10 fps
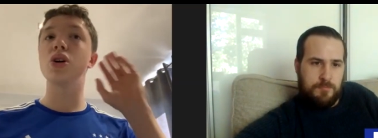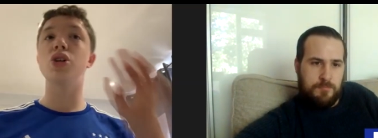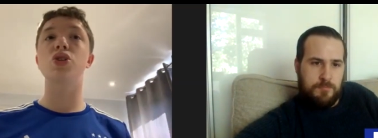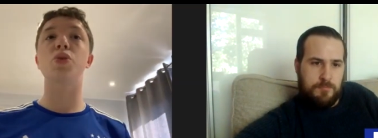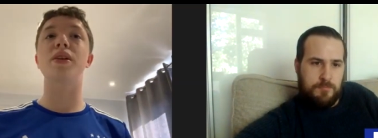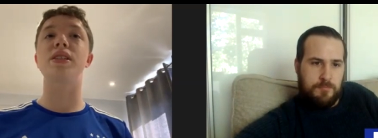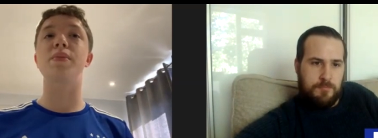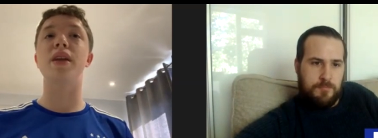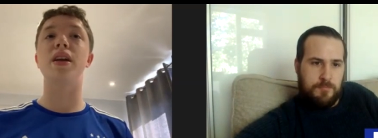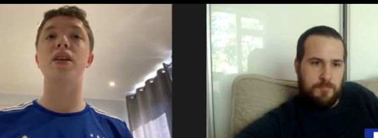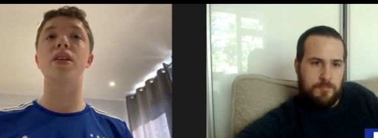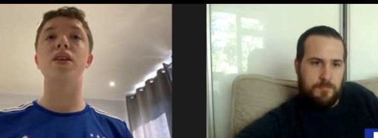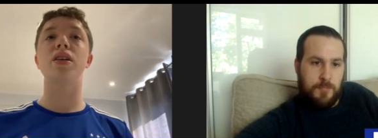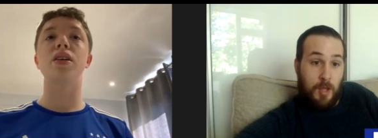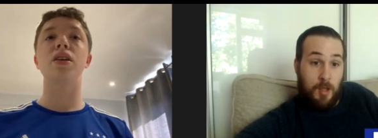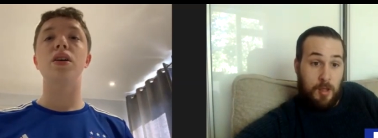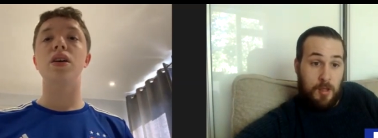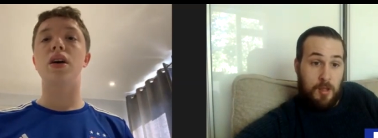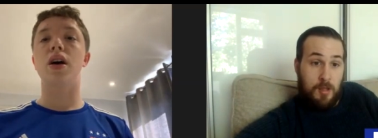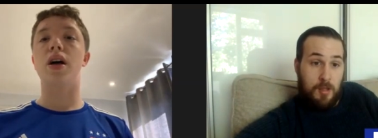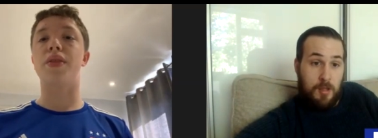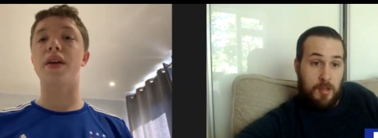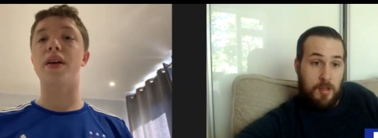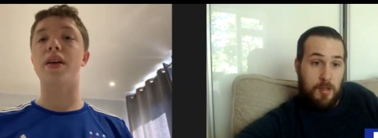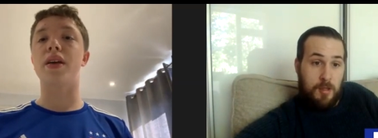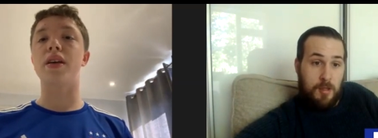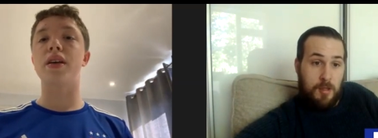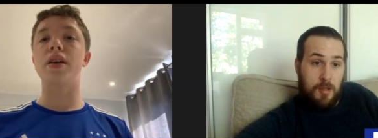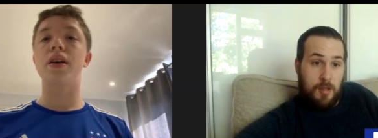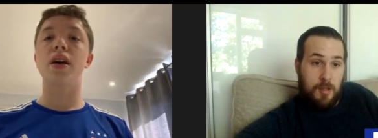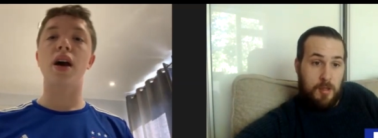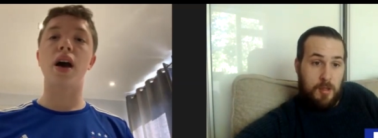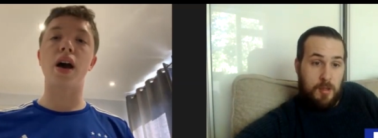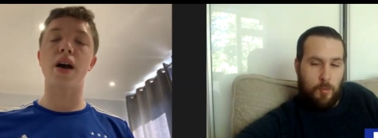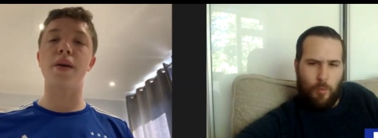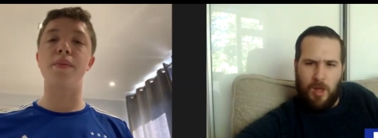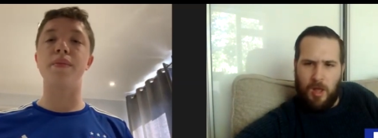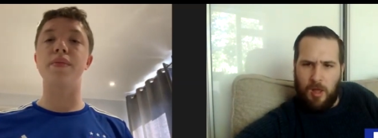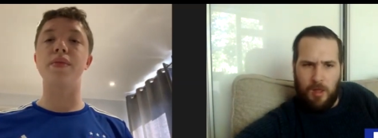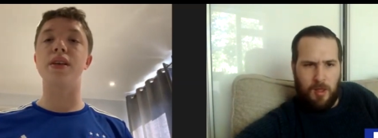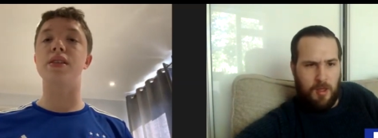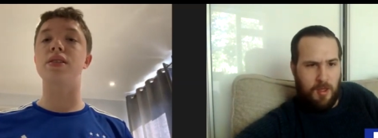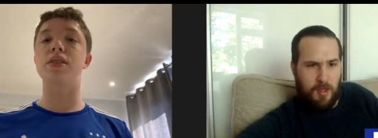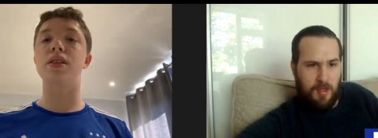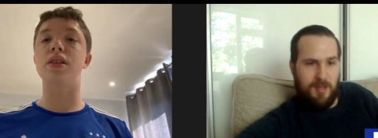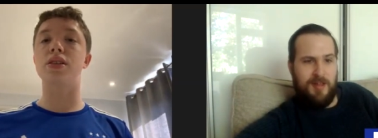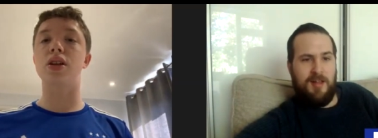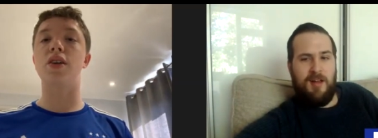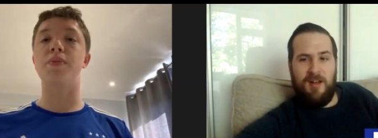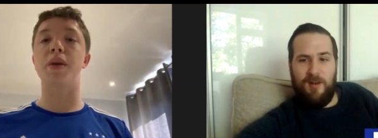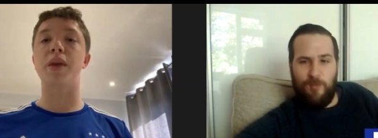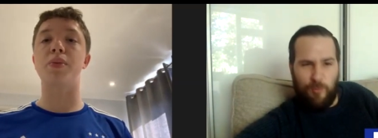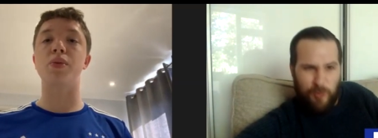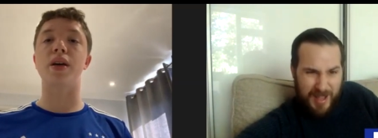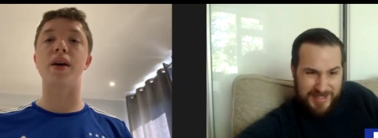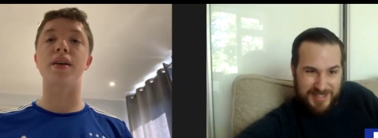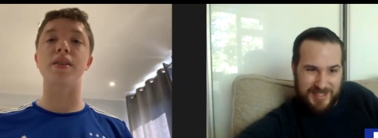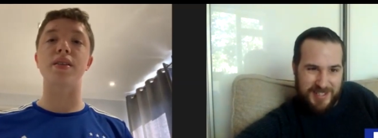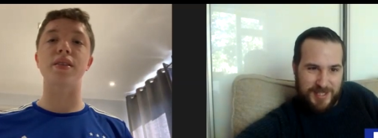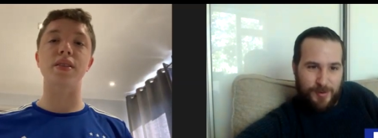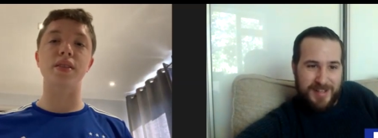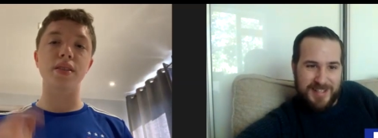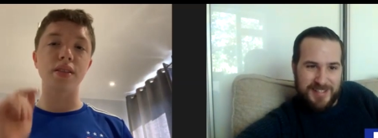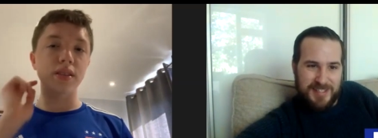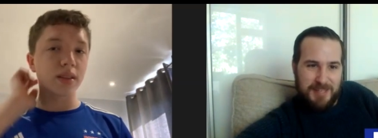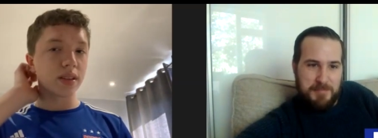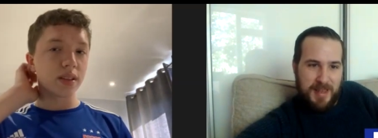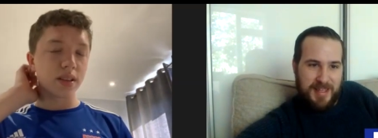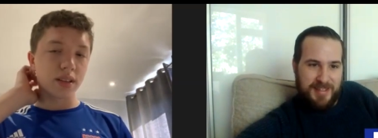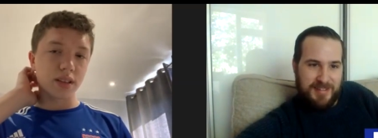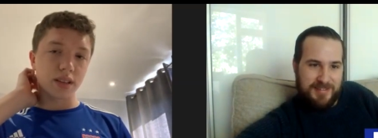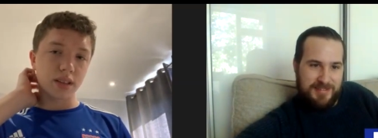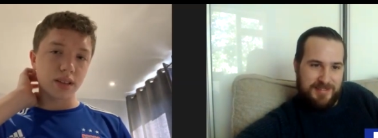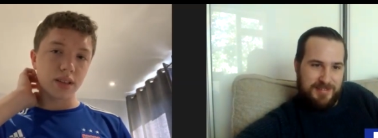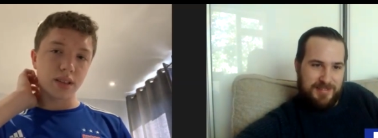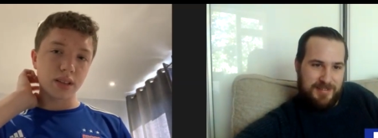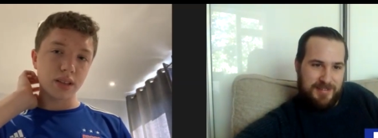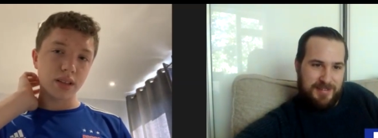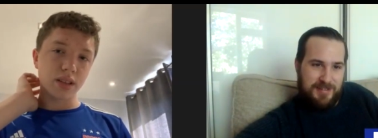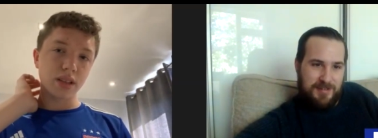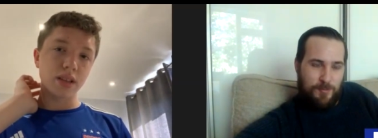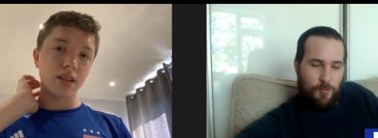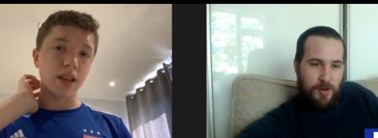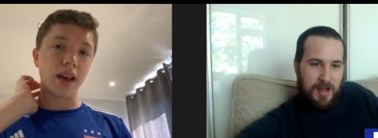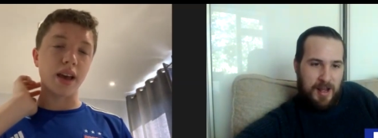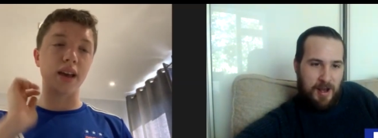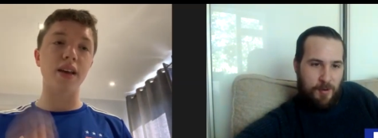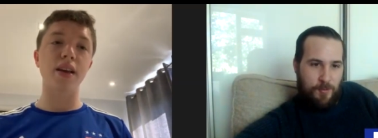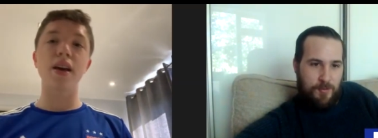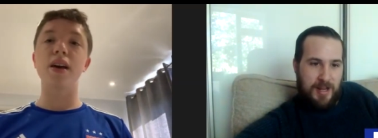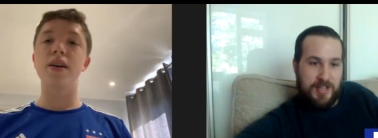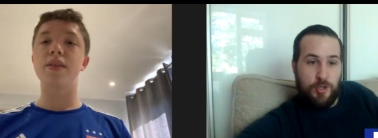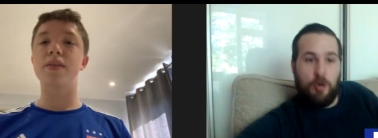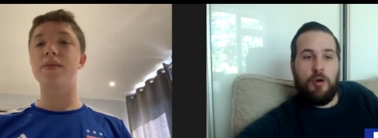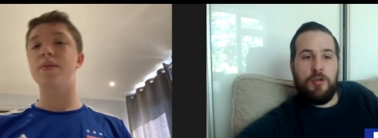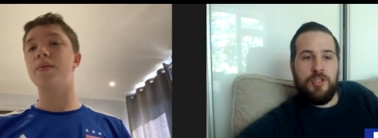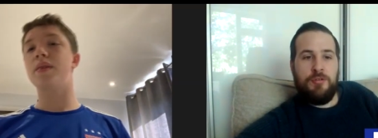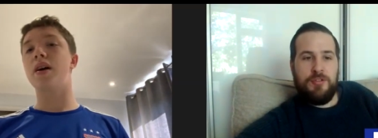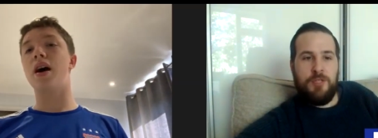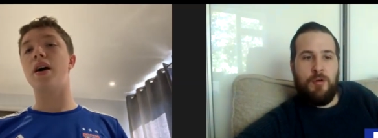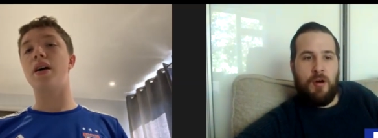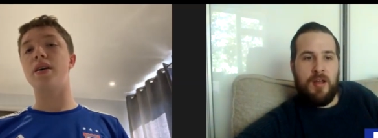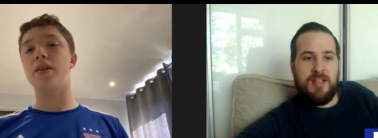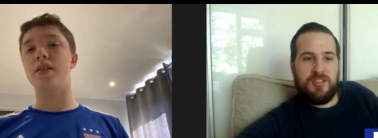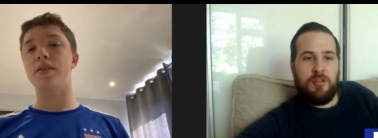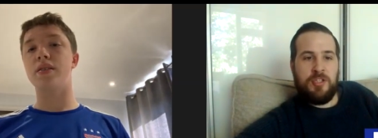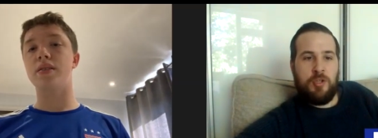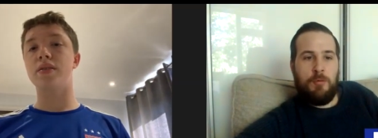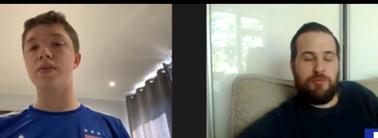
Speaker 1: 20 million, I think. Um, there's there's a lot of people that. What?
Speaker 2: 20 million. Yeah. Wow. And you're you you are inside the top